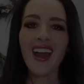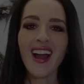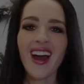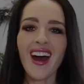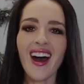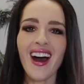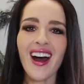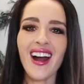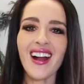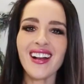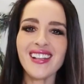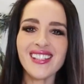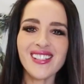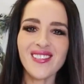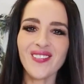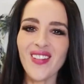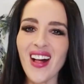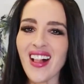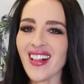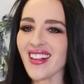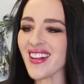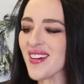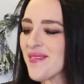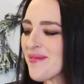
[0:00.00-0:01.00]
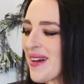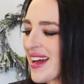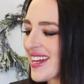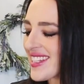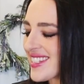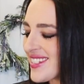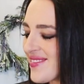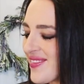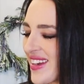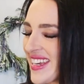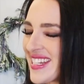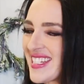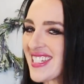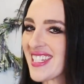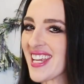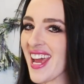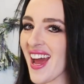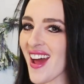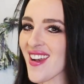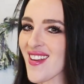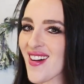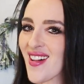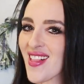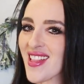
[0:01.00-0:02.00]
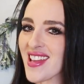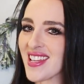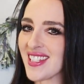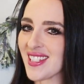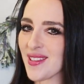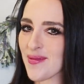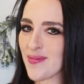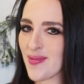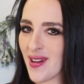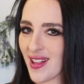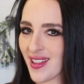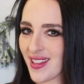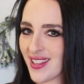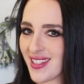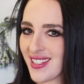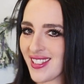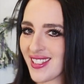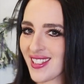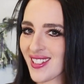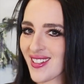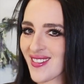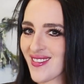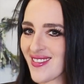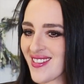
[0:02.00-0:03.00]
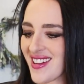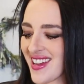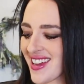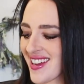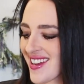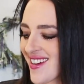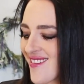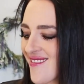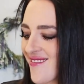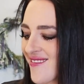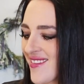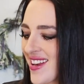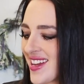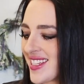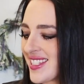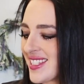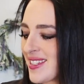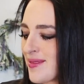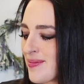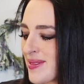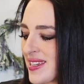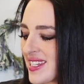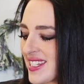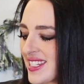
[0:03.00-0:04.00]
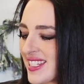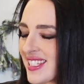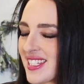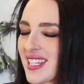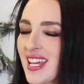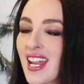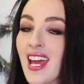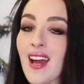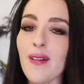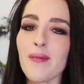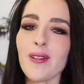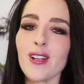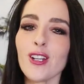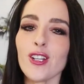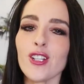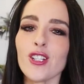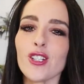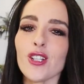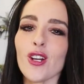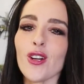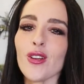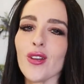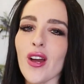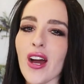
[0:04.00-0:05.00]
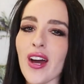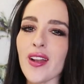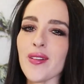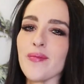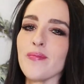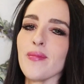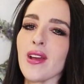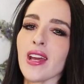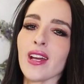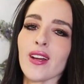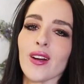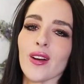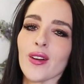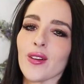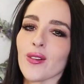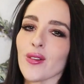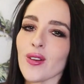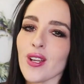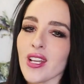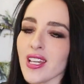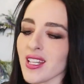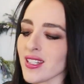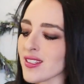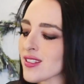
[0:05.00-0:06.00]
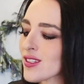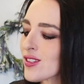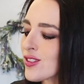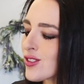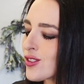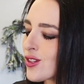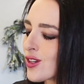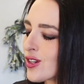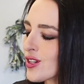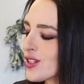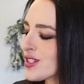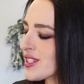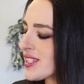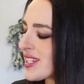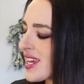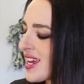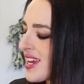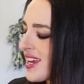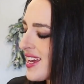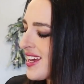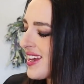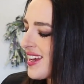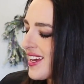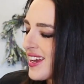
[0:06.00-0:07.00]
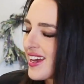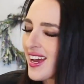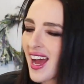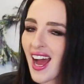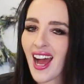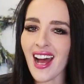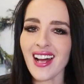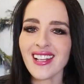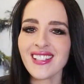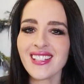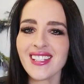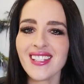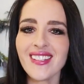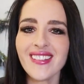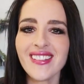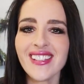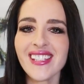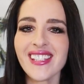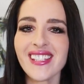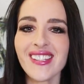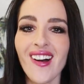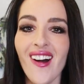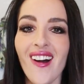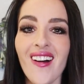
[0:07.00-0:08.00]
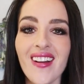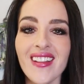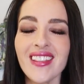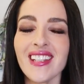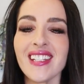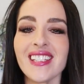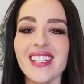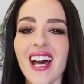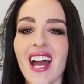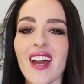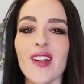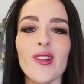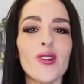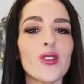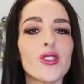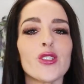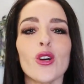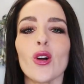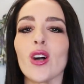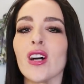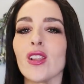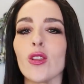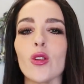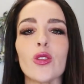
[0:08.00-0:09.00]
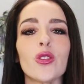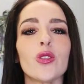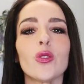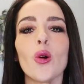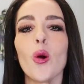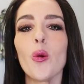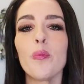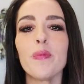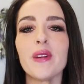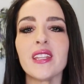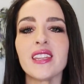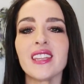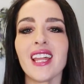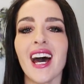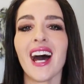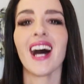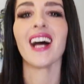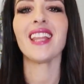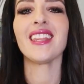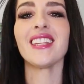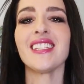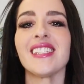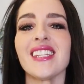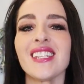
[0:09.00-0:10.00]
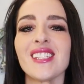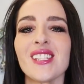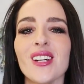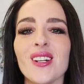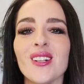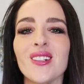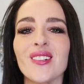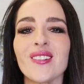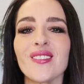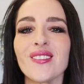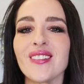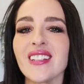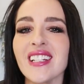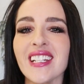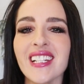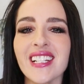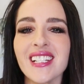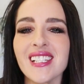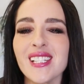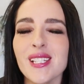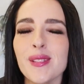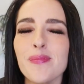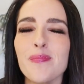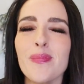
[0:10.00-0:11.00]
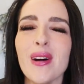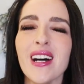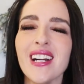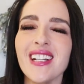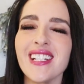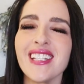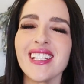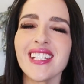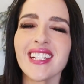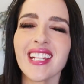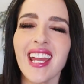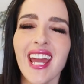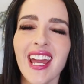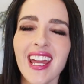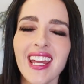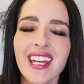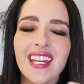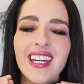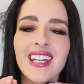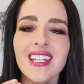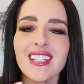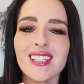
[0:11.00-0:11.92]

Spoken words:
Hey guys, welcome back to my channel, Isabella's Quick Recipes. Today I'm going to show you how to make a Greek dessert. As you saw in the title, socolatopita. This is a Greek sponge cake.